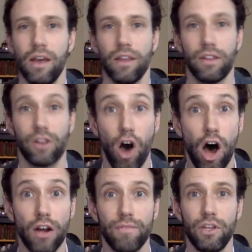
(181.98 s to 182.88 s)
the
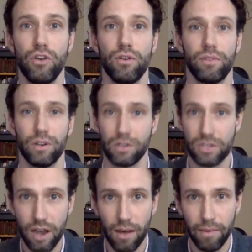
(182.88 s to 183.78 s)
God of the universe
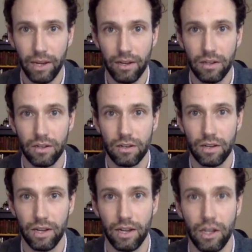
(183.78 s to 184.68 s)
coming
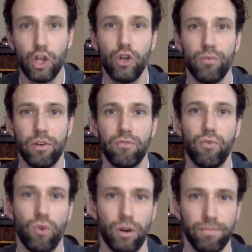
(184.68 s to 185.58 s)
in human
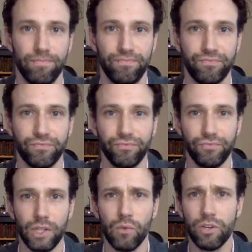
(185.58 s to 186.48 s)
form,
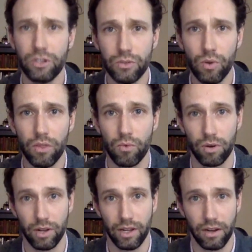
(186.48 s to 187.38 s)
which is what the
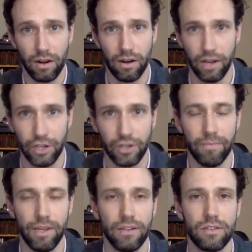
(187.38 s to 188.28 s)
word incarnation
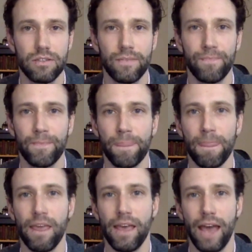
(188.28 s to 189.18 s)
means.
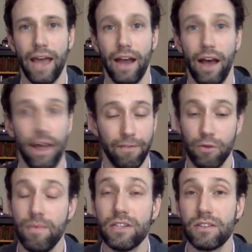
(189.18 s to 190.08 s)
And if
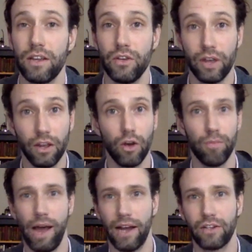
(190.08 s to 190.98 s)
you missed it, you can go
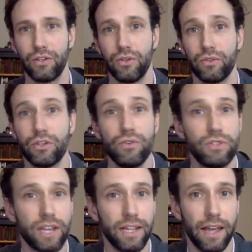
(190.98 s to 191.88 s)
back to
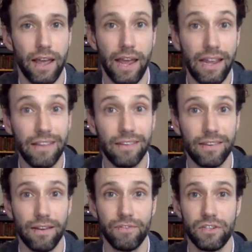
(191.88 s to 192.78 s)
Tuesday, the
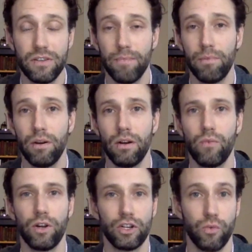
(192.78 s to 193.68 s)
8th of December,
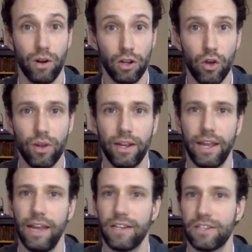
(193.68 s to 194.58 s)
where Logan
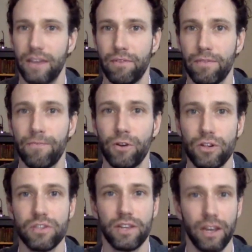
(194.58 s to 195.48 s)
Gates gave the
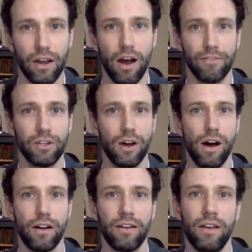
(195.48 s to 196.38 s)
first kickoff
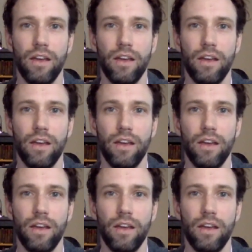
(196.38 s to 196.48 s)
talk